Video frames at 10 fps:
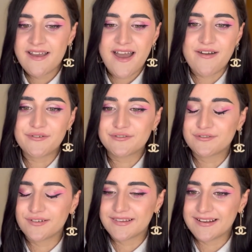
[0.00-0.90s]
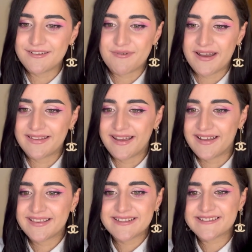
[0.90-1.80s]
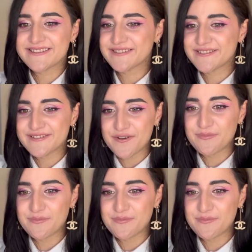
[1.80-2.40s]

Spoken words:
I would totally wear that. This is so